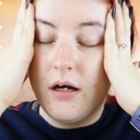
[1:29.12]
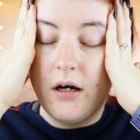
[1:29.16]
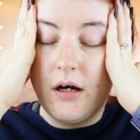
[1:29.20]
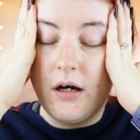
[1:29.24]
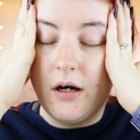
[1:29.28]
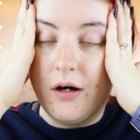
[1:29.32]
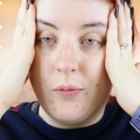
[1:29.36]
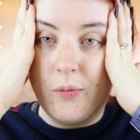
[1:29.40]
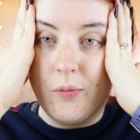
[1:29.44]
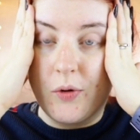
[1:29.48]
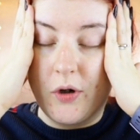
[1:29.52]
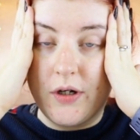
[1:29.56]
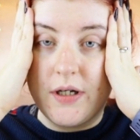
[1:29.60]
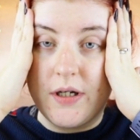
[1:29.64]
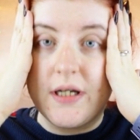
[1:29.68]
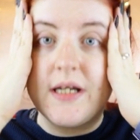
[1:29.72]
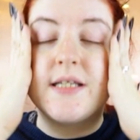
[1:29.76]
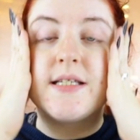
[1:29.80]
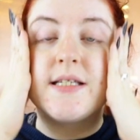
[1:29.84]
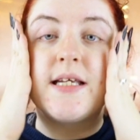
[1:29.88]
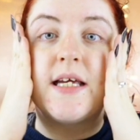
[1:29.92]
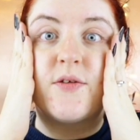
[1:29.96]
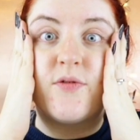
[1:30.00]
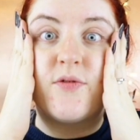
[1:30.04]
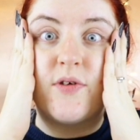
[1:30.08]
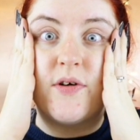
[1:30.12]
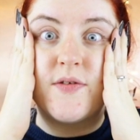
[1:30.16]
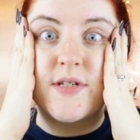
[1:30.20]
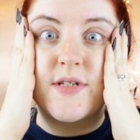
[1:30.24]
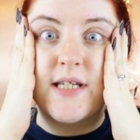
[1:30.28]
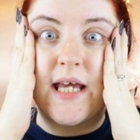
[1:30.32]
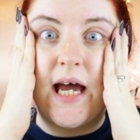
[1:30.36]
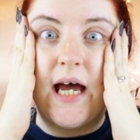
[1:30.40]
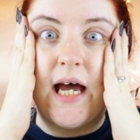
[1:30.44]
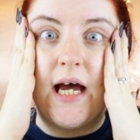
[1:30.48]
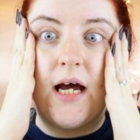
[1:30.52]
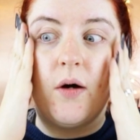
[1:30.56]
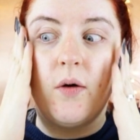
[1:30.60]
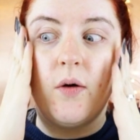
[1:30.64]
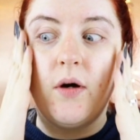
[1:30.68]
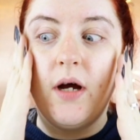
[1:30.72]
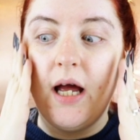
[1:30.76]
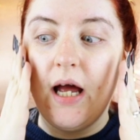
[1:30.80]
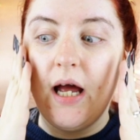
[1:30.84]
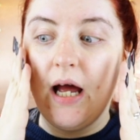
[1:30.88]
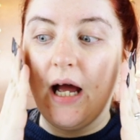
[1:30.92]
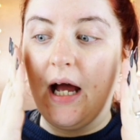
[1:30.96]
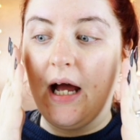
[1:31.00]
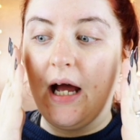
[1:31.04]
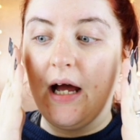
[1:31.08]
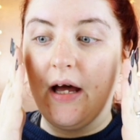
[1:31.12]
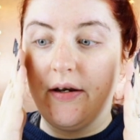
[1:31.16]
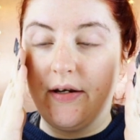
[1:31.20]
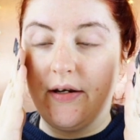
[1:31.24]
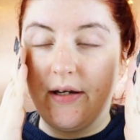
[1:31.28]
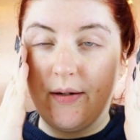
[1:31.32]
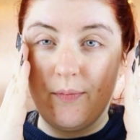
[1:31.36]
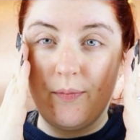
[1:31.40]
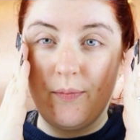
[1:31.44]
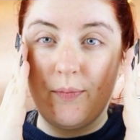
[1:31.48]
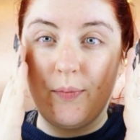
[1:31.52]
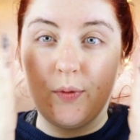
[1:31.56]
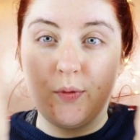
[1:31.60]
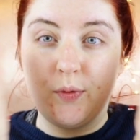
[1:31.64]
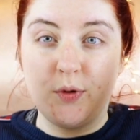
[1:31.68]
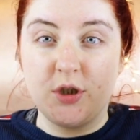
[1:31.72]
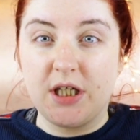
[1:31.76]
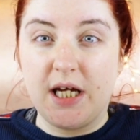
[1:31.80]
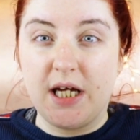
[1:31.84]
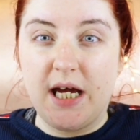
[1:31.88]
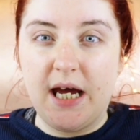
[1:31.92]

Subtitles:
oh my god, it takes forever to get out and it pulls your